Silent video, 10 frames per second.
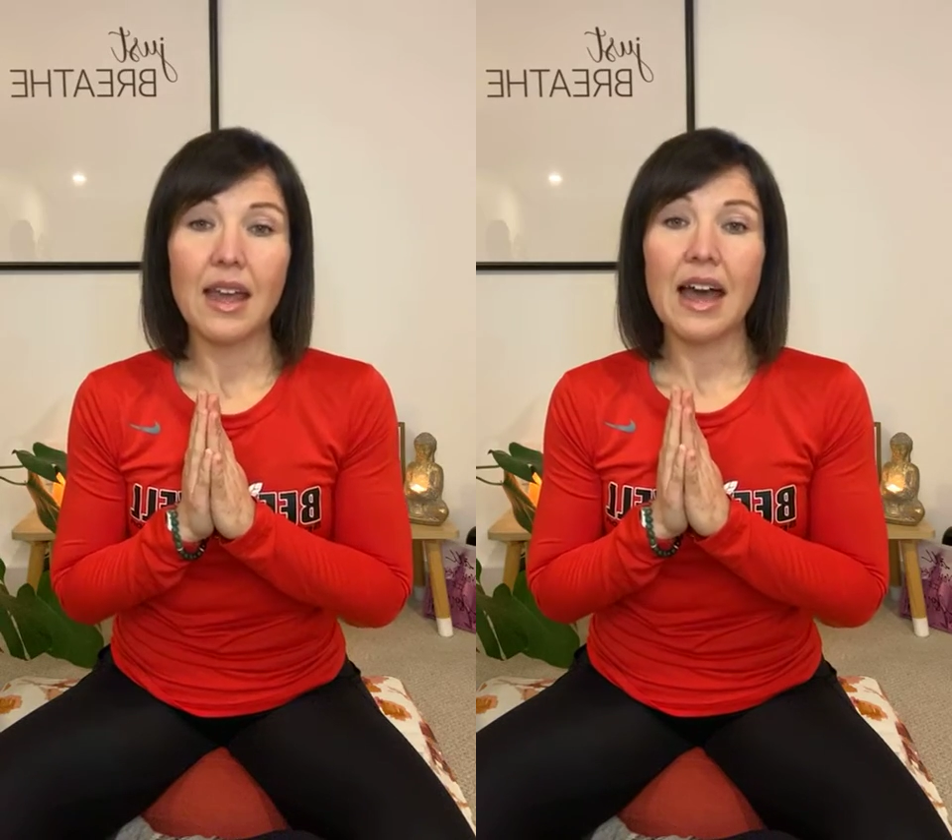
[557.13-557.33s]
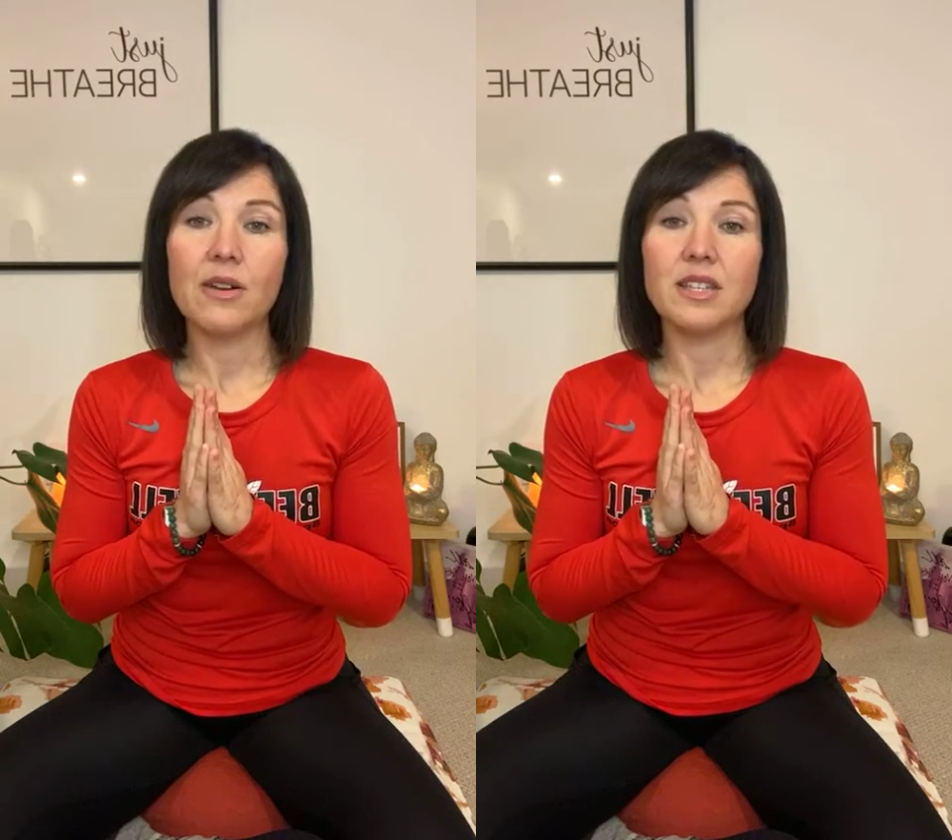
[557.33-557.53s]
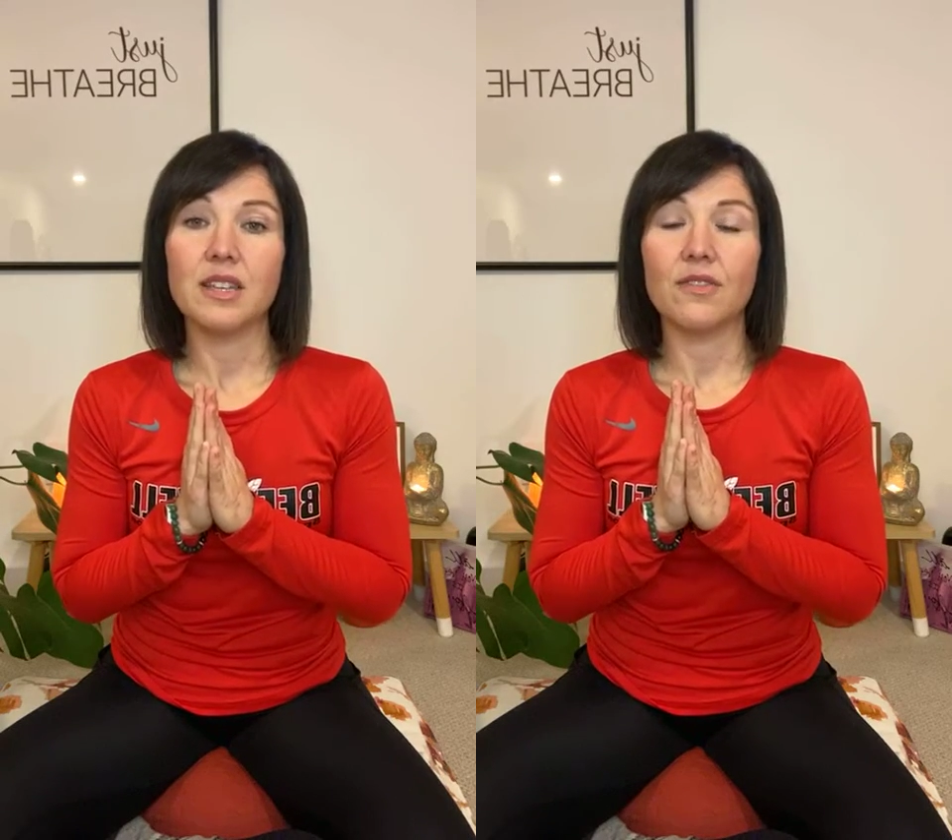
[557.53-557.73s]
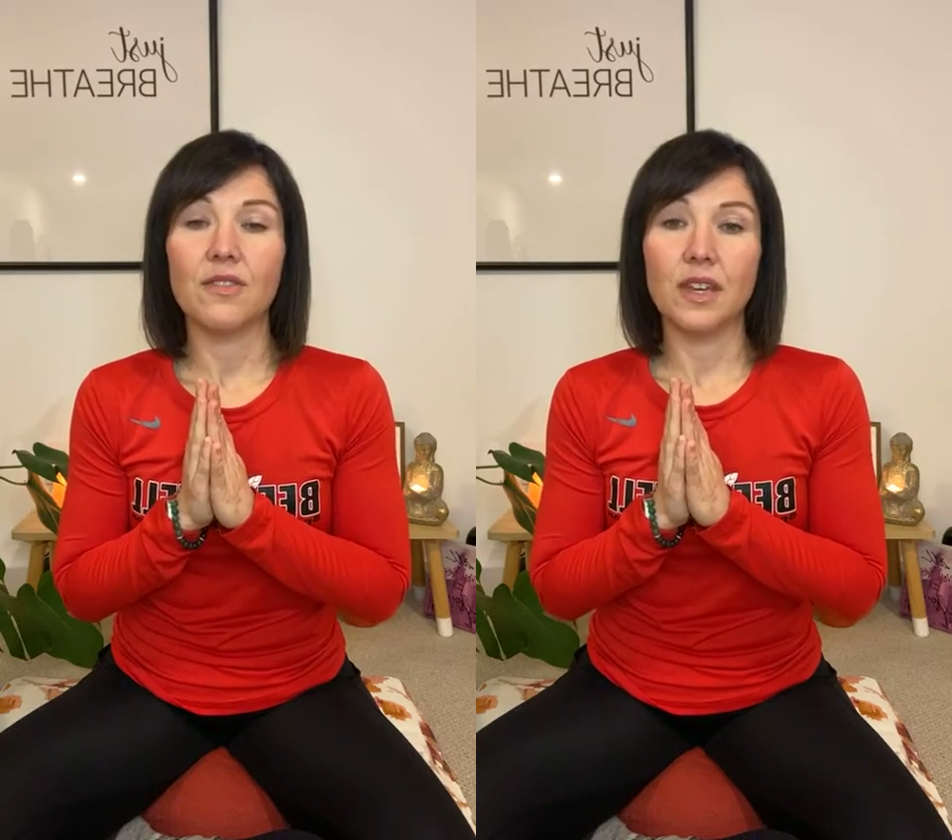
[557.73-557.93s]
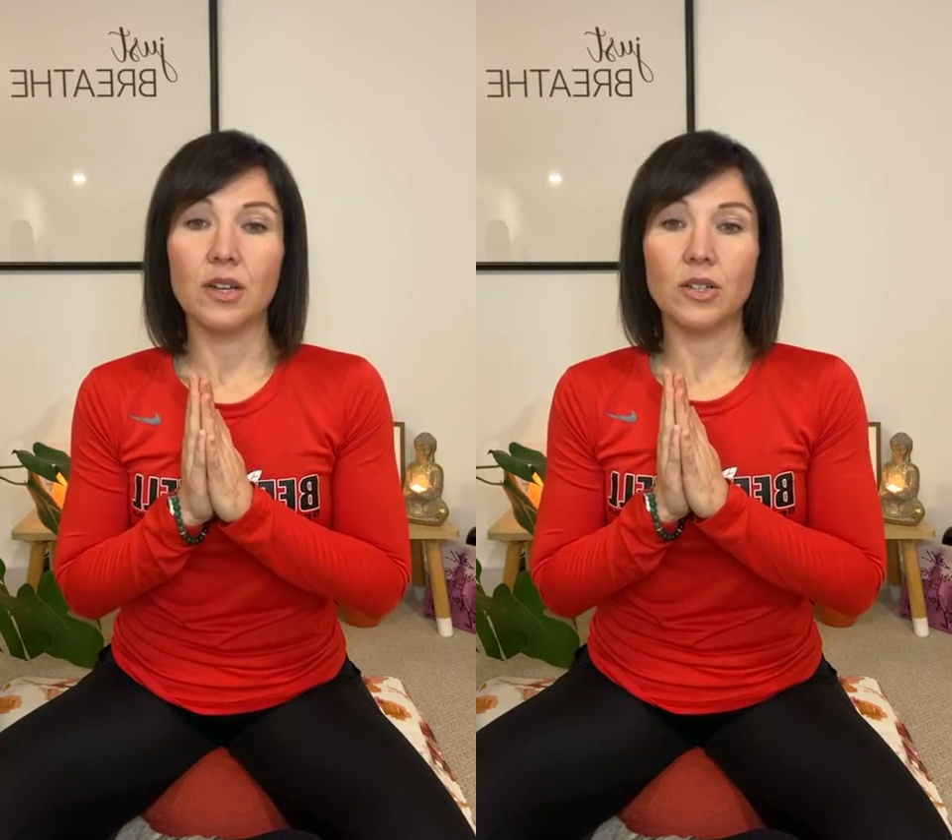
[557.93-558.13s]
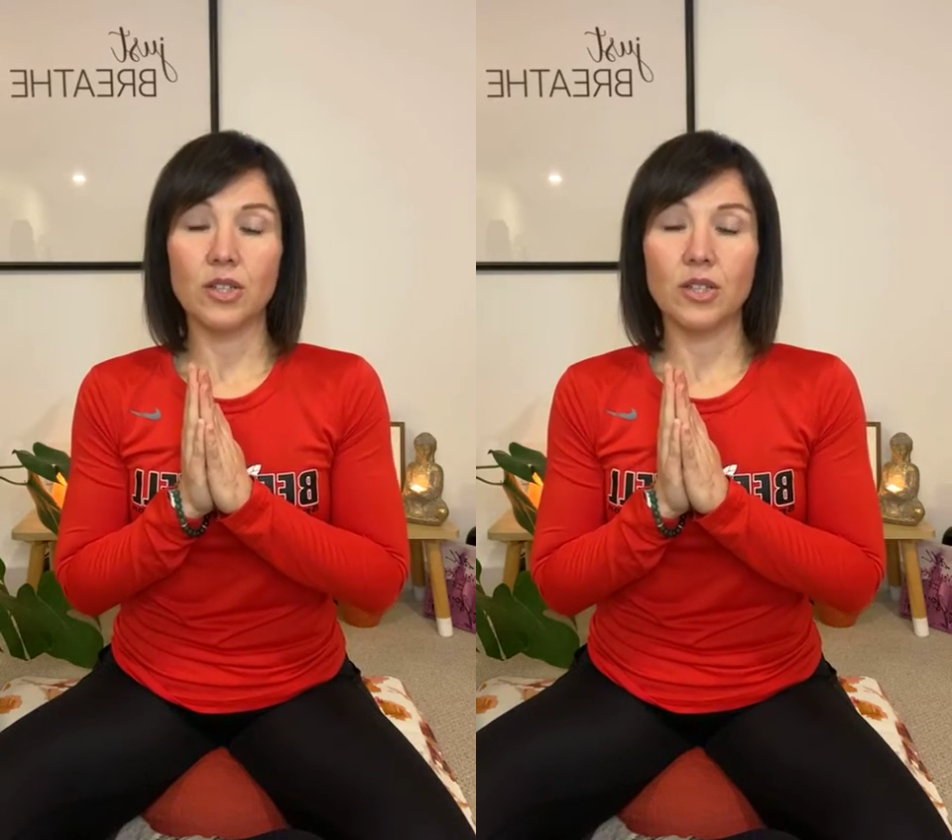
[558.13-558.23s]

How does it feel